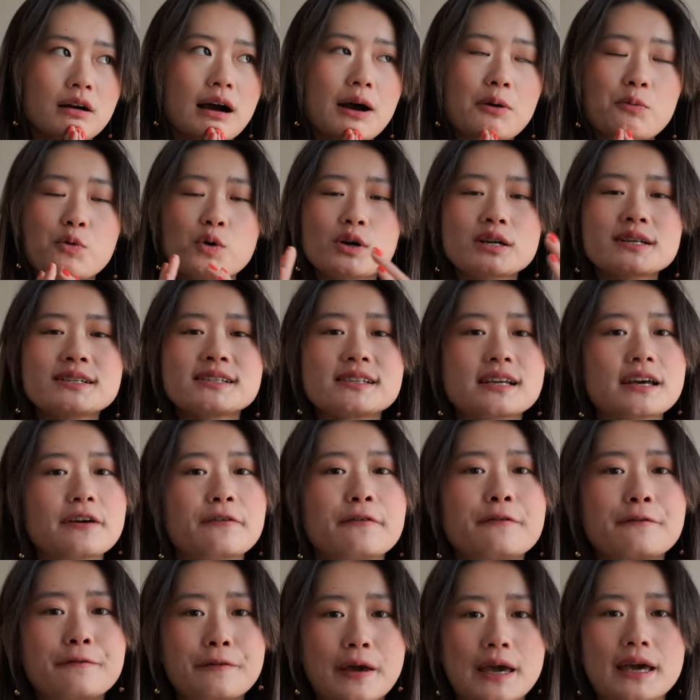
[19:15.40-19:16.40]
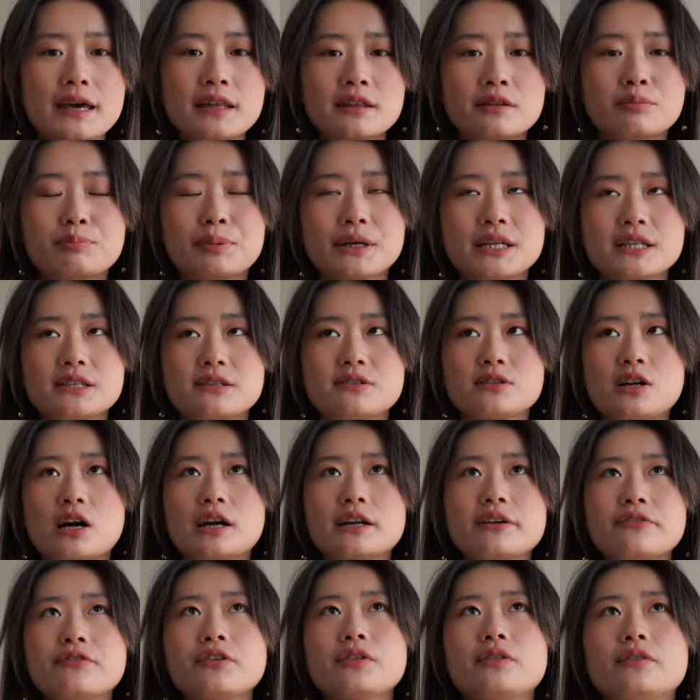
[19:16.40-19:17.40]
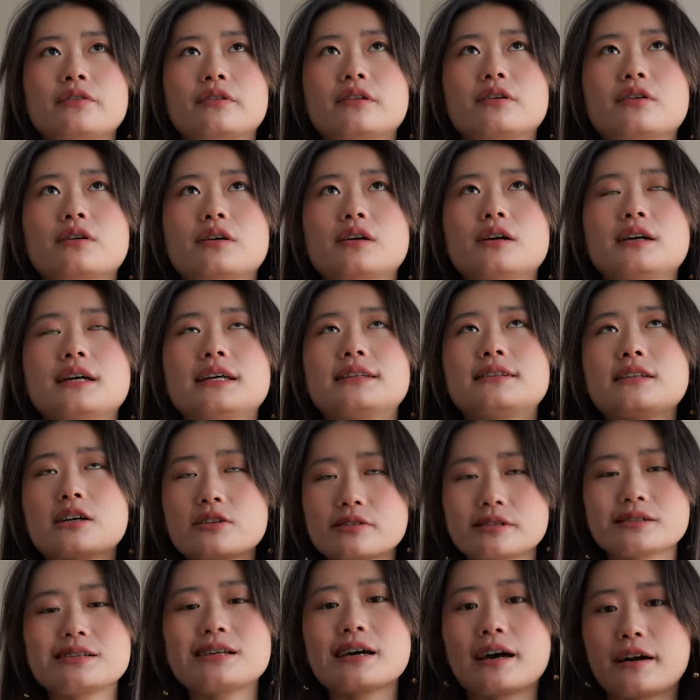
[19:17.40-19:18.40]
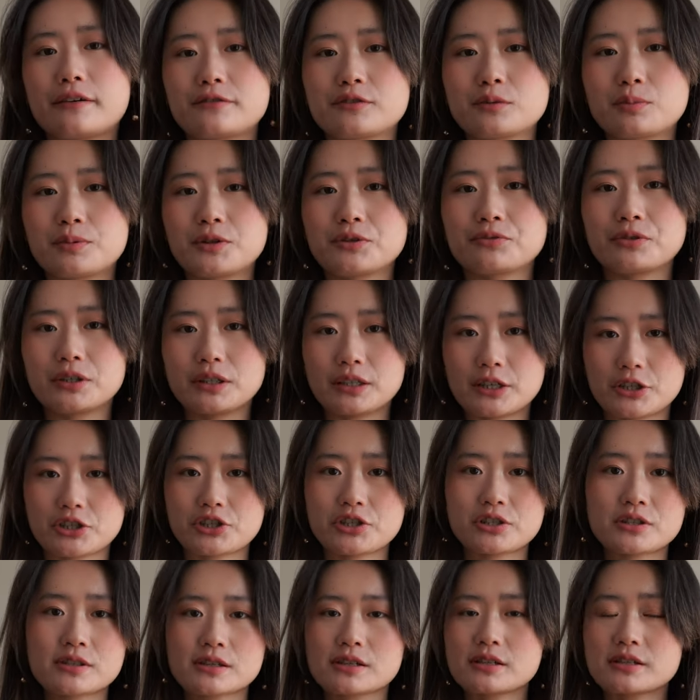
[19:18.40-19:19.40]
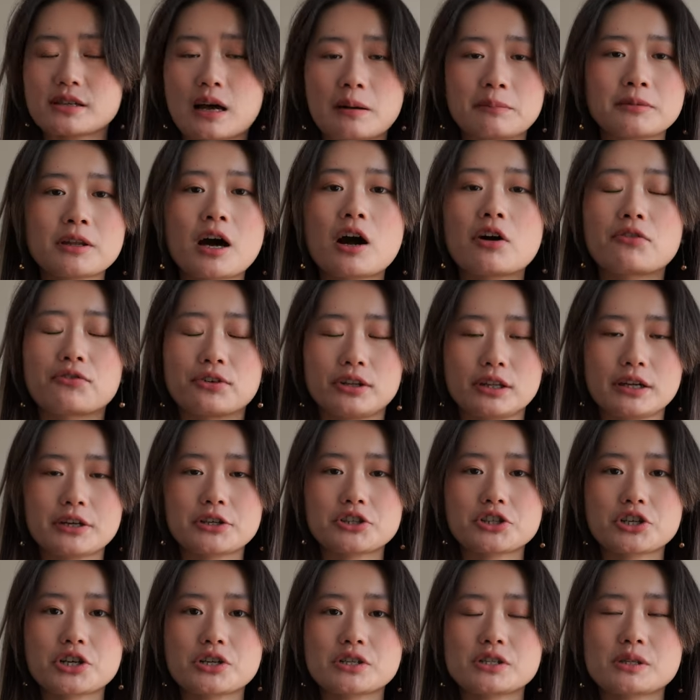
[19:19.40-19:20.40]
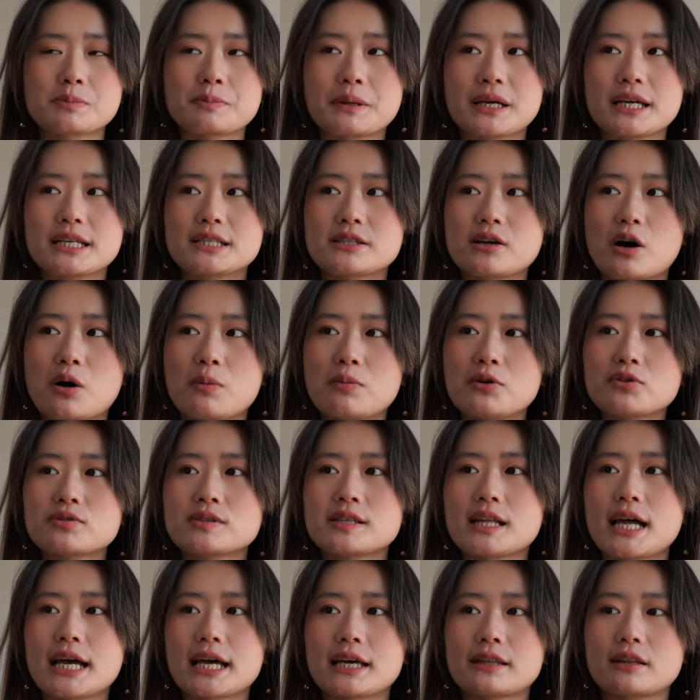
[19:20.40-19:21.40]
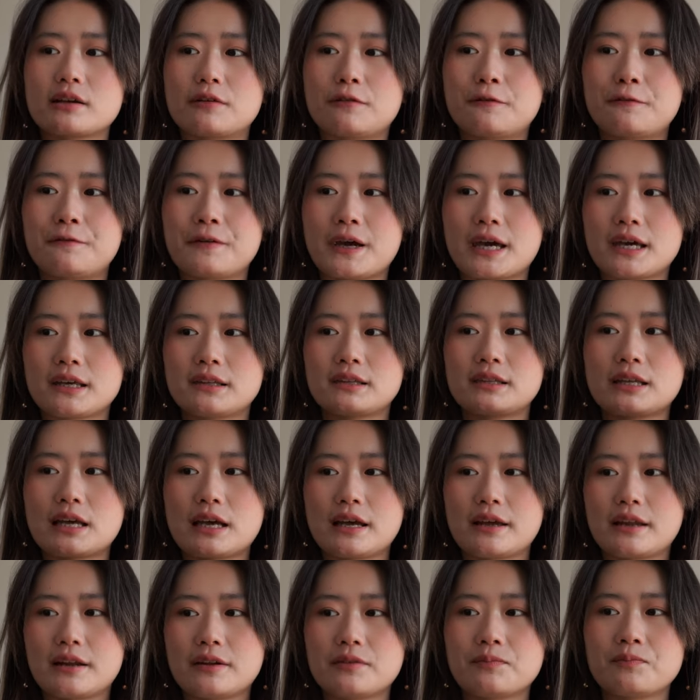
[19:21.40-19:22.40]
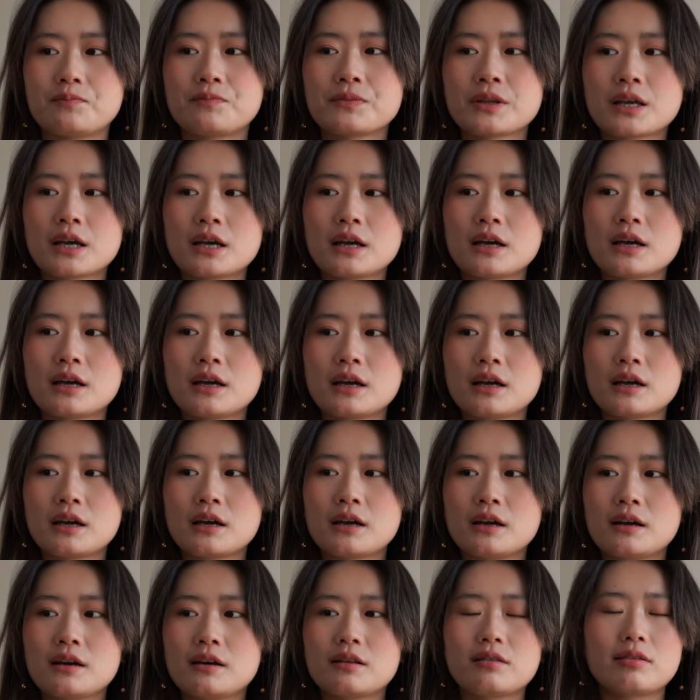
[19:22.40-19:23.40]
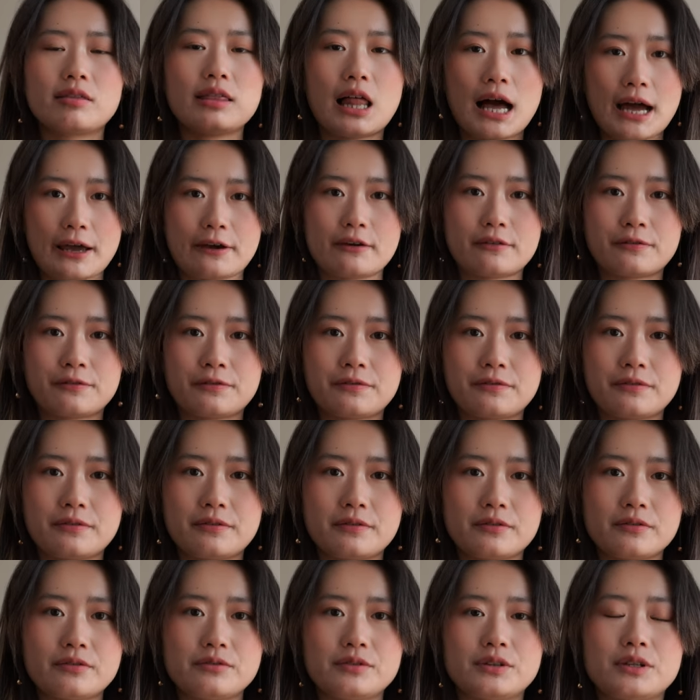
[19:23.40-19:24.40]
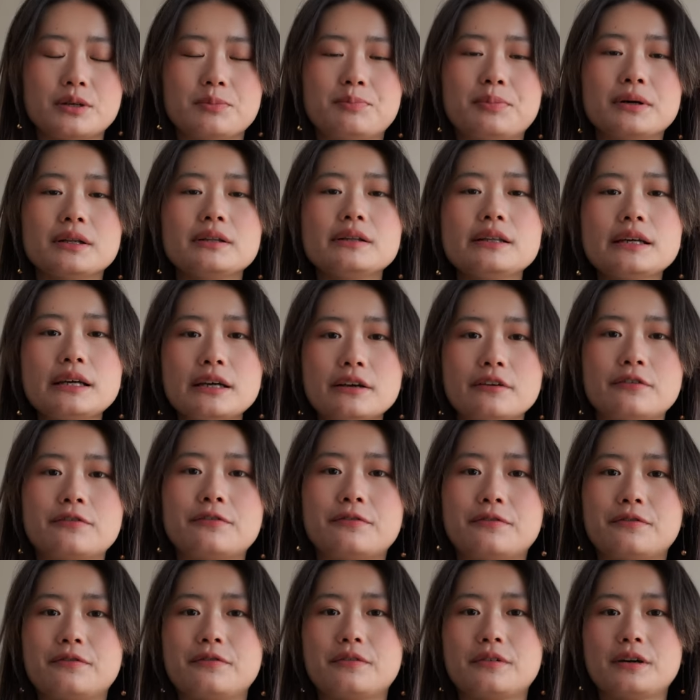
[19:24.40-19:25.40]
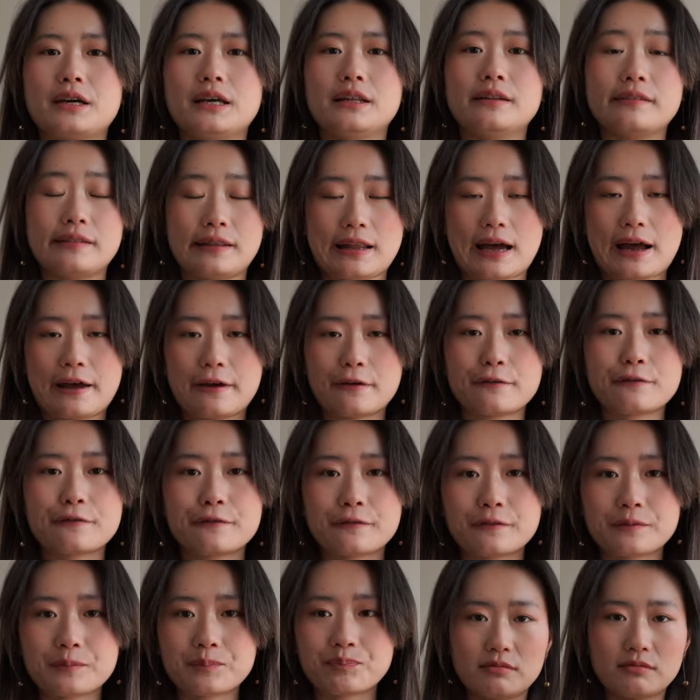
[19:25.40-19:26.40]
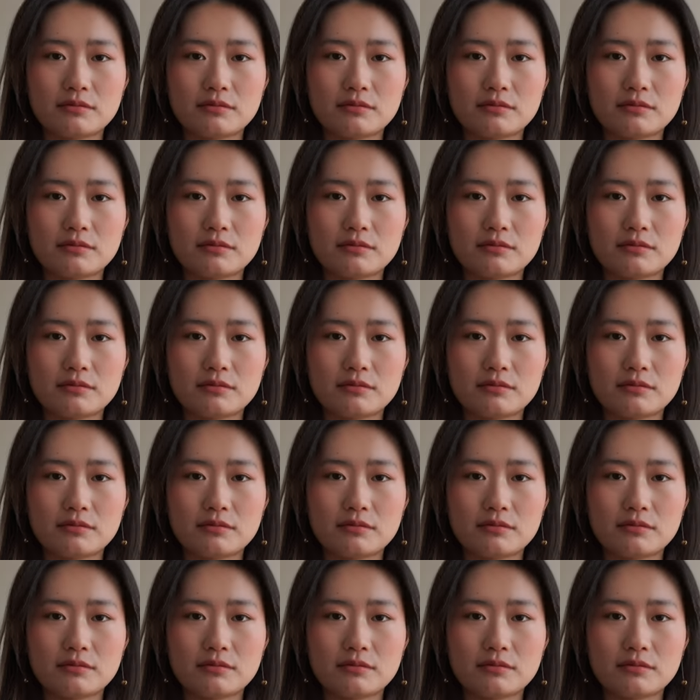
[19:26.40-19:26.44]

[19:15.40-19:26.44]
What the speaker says: I want to say faith, but it's not even, it doesn't have to be religious because I'm not religious, but it's almost like the faith in life, the belief in life.